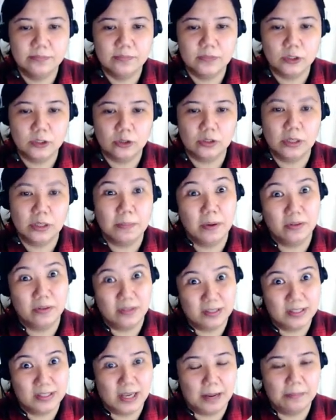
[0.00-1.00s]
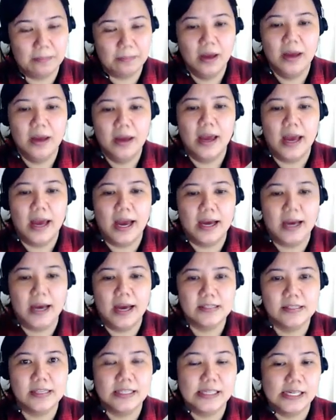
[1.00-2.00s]
or about the same as
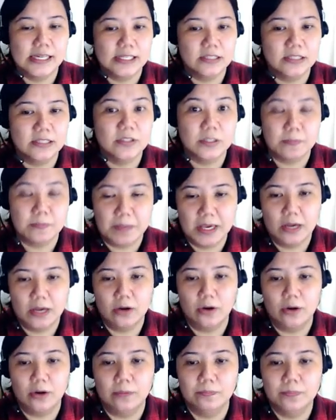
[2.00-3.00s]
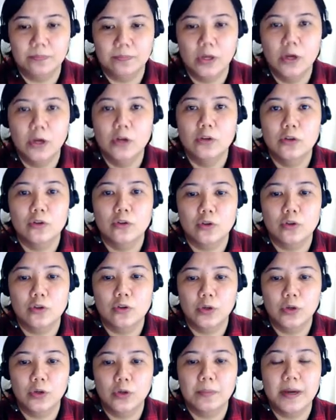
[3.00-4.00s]
a native speaker. So
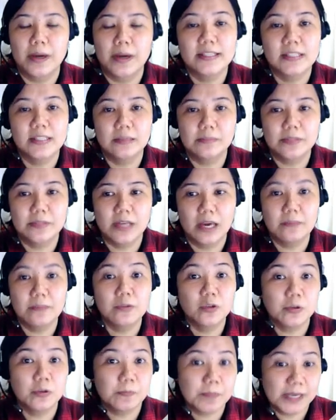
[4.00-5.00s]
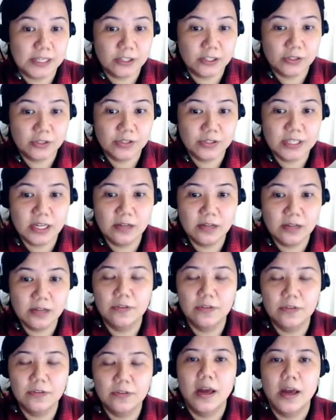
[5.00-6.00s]
you might sometimes repeat yourself.
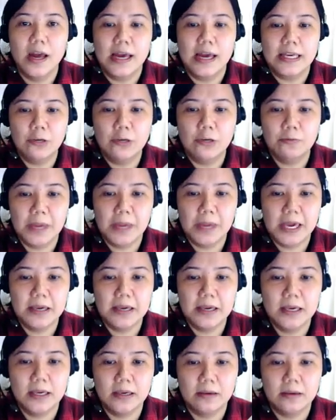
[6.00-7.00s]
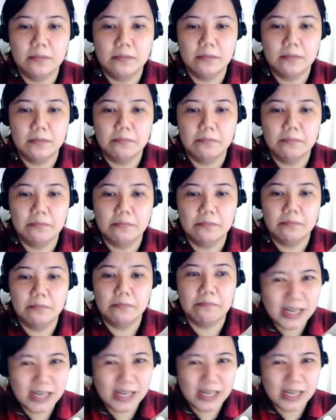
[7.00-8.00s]
You may make
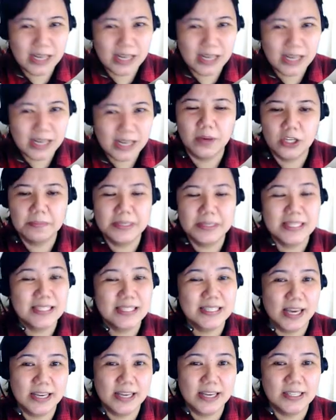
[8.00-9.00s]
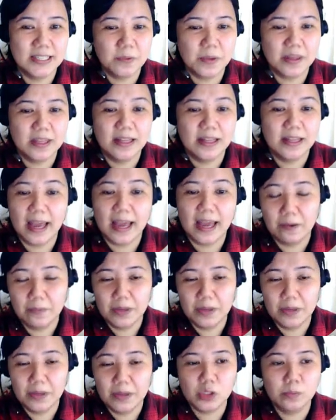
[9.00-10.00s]
occasional mistakes with the
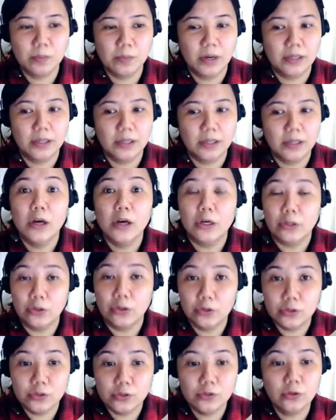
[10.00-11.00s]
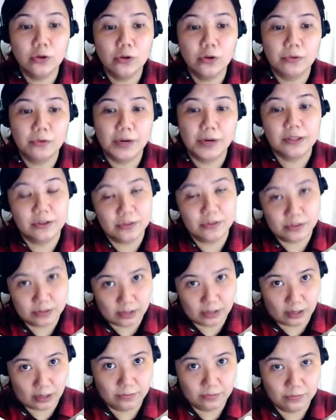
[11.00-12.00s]
language, but you do correct
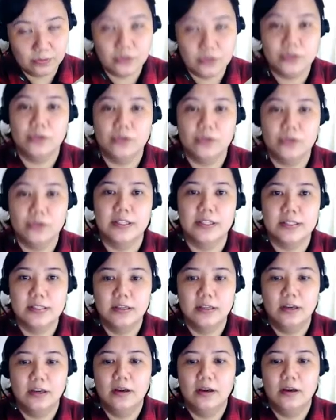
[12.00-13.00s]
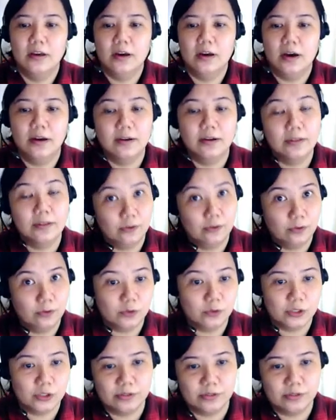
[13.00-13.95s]
yourself. So that's another crucial